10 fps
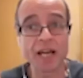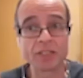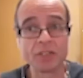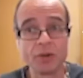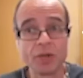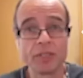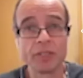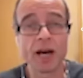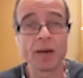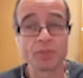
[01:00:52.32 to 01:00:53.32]

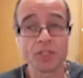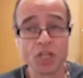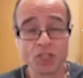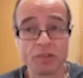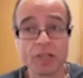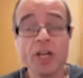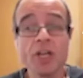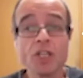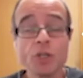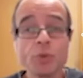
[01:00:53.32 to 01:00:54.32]
adenoid um, surgery,
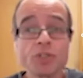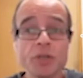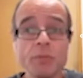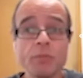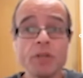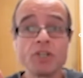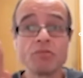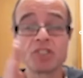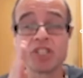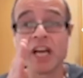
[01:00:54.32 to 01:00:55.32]
you would simply
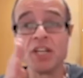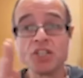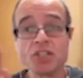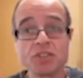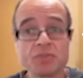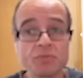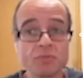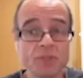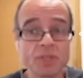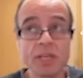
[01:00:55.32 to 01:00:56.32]
change
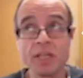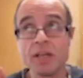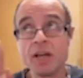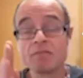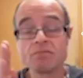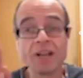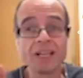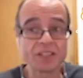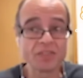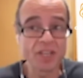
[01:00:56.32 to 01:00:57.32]
the
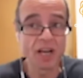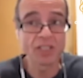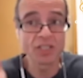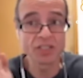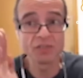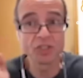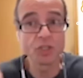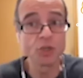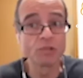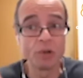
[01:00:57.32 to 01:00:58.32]
relative sizes of the
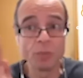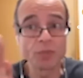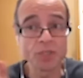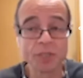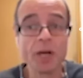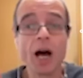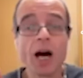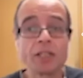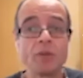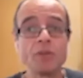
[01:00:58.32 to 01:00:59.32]
two groups.
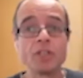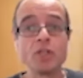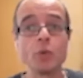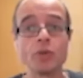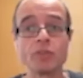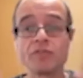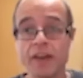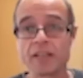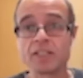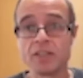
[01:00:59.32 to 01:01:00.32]
I don't but, think you but, would have
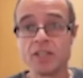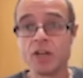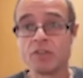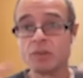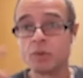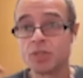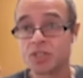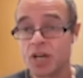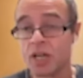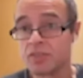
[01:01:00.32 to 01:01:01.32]
affected but, the overall
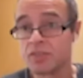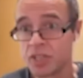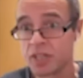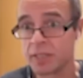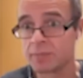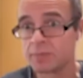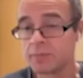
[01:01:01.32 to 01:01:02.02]
design of the study.